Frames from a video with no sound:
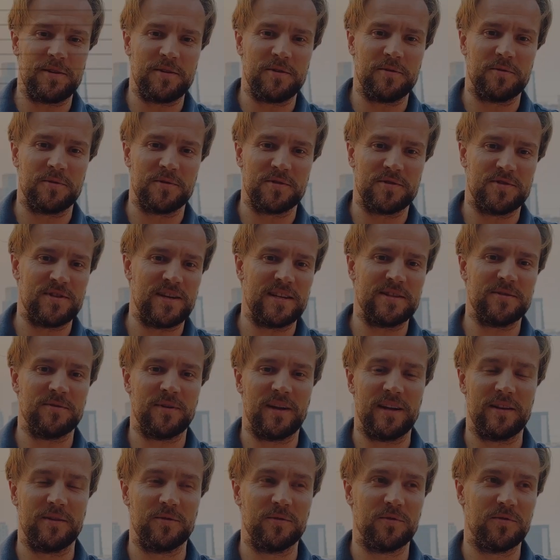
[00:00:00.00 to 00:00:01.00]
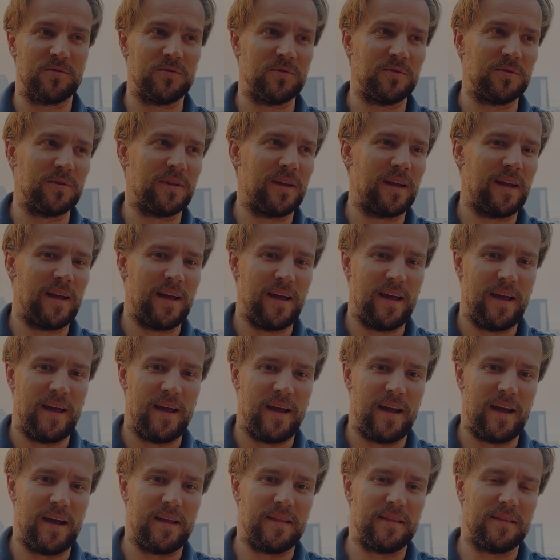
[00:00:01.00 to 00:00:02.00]
euros just to get good food.
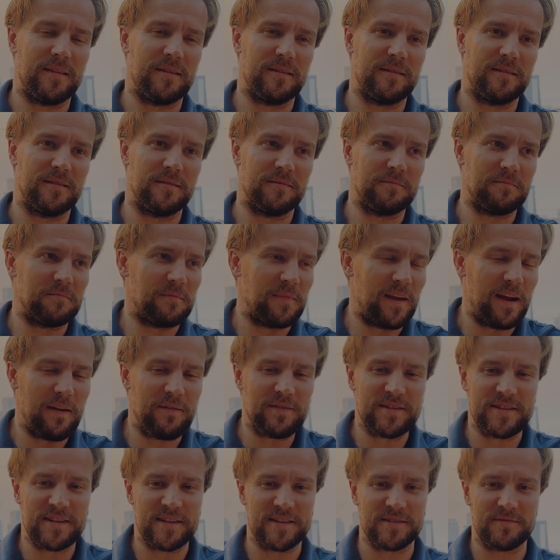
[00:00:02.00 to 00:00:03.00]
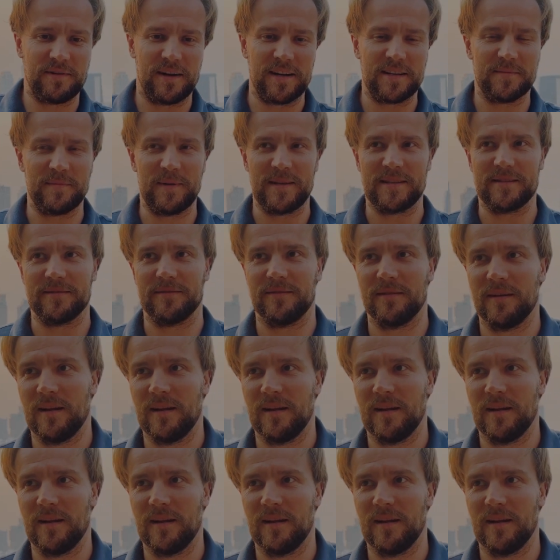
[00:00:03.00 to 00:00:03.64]
And everything is very expensive.